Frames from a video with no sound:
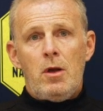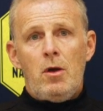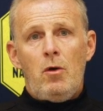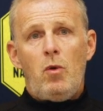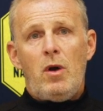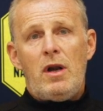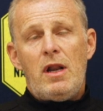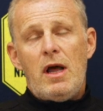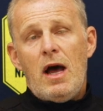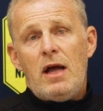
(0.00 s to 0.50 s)

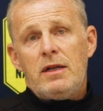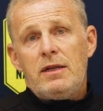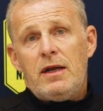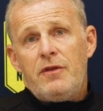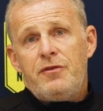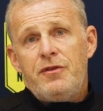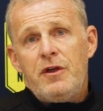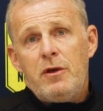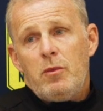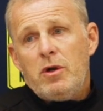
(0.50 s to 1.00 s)
Well,
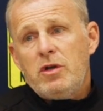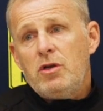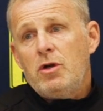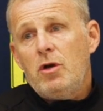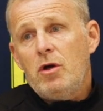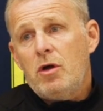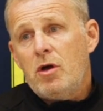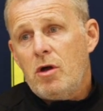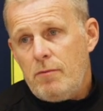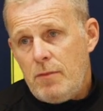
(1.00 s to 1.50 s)
I think when you
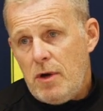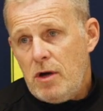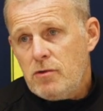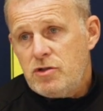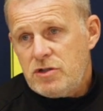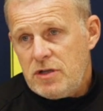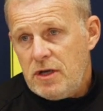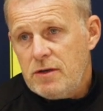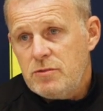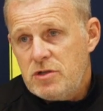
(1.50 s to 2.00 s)
look at
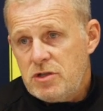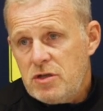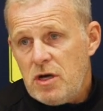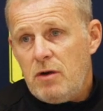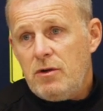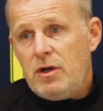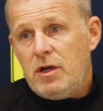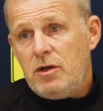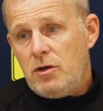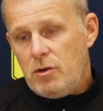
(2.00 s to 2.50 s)
most teams,
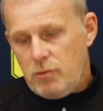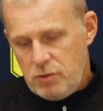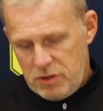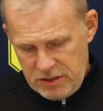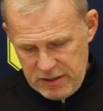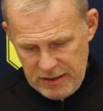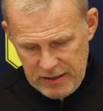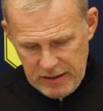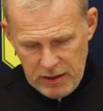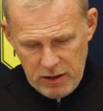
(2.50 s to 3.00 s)
Tony, and you would have
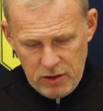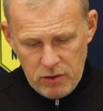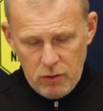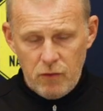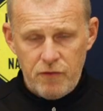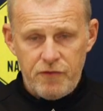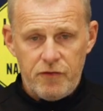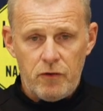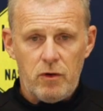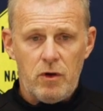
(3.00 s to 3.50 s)
seen it an
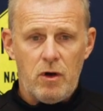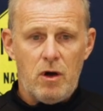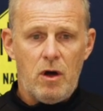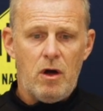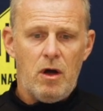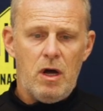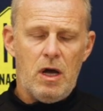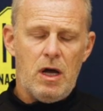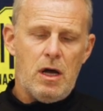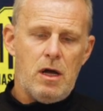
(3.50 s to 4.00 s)
awful
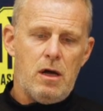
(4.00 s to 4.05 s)
lot,